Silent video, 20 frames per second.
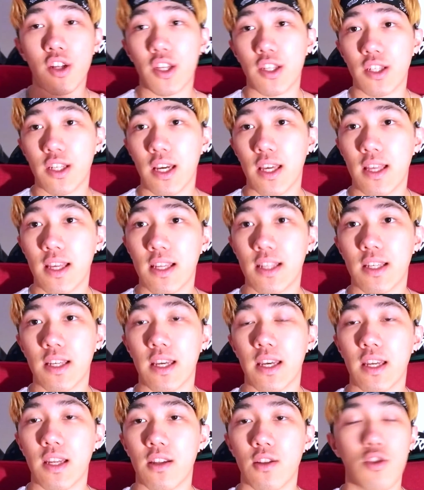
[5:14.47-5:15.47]
say these
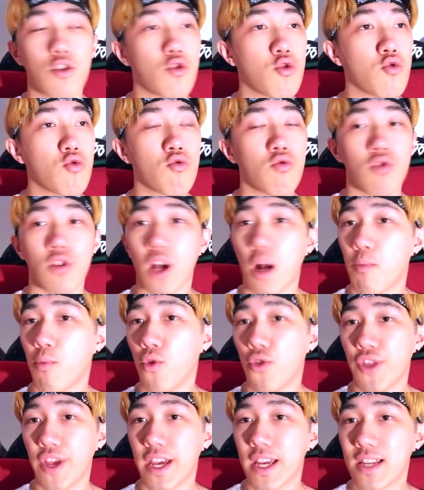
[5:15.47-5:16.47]
two couple
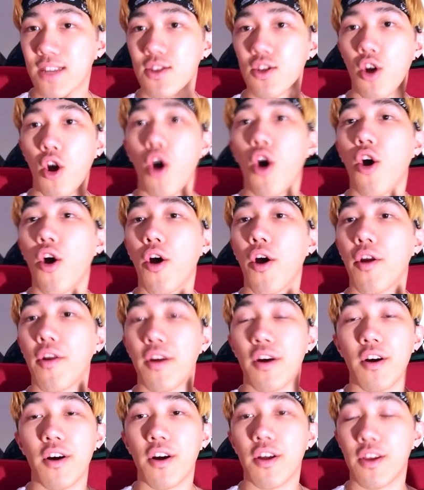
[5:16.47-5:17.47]
things on
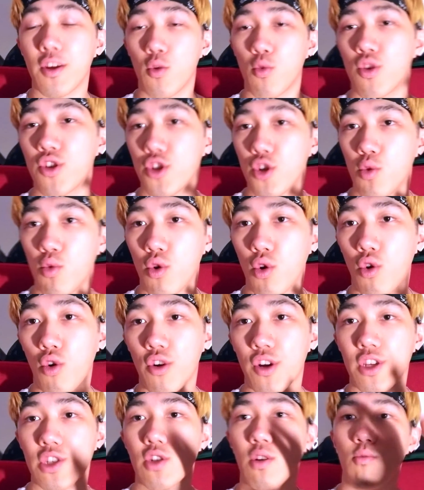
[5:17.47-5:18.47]
the original
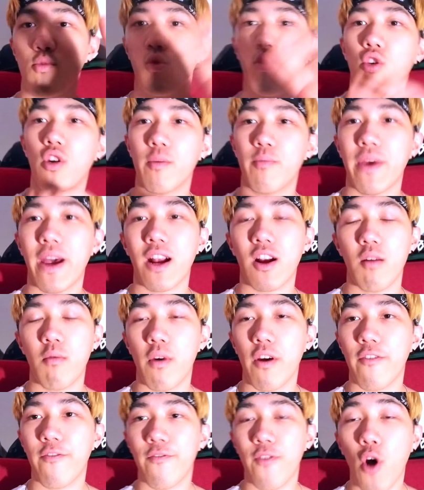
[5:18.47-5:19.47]
recording, so I'm recording back on
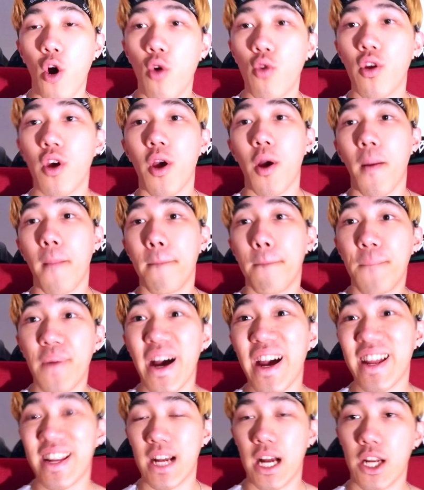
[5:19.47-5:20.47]
my phone.
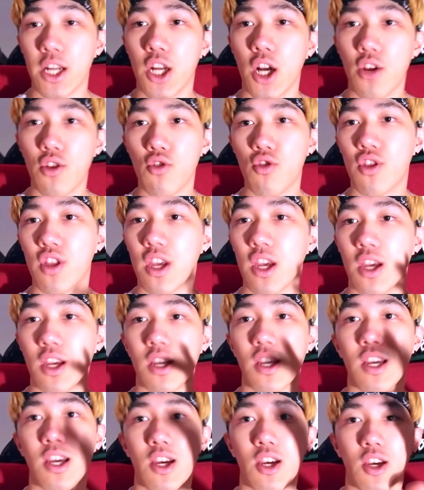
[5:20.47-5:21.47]
But another
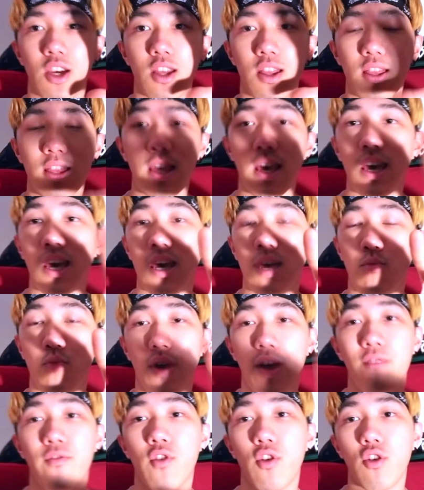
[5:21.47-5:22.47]
thing that
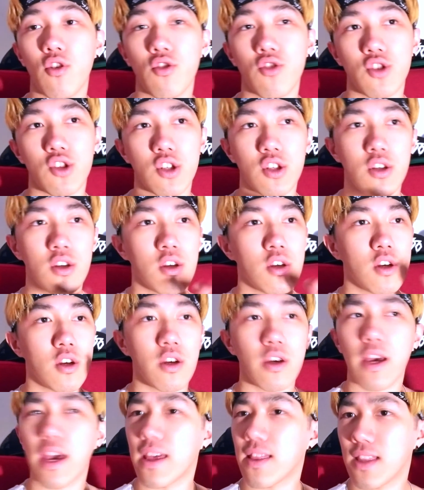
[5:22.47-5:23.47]
Brave Girls
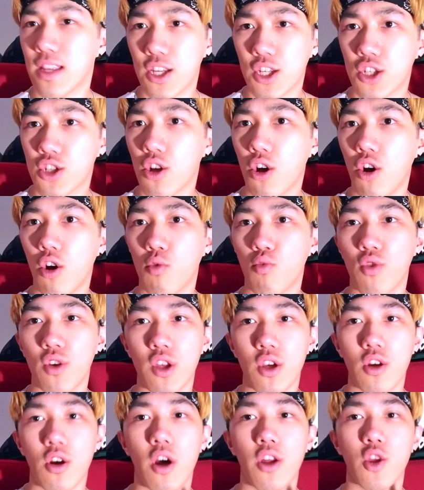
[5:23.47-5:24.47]
and this song
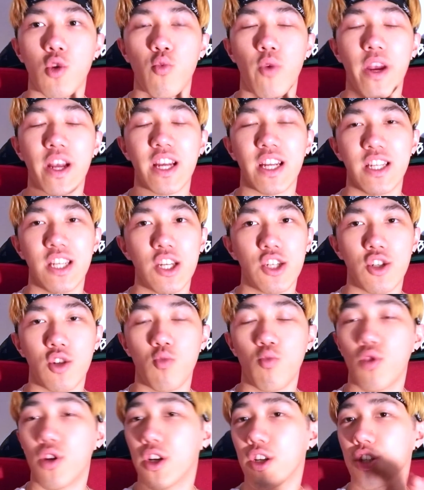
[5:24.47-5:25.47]
really got the recognition
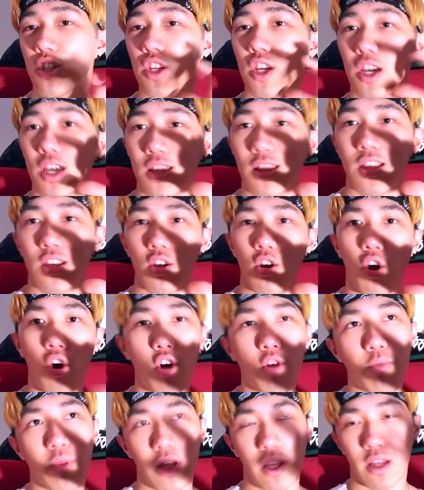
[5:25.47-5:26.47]
was the
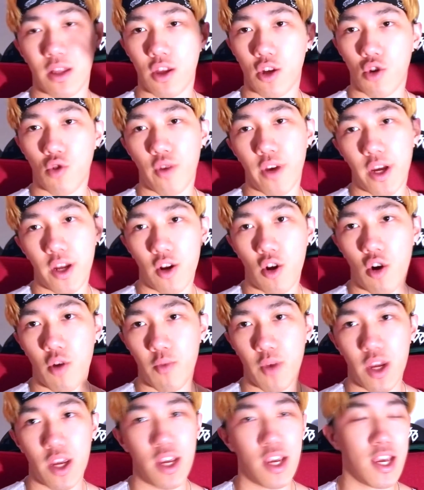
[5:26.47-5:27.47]
army, like the Korean
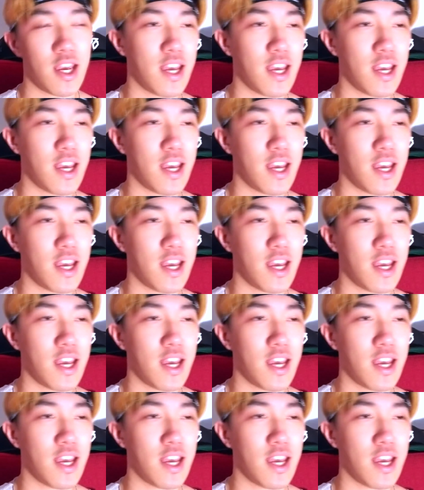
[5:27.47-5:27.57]
army.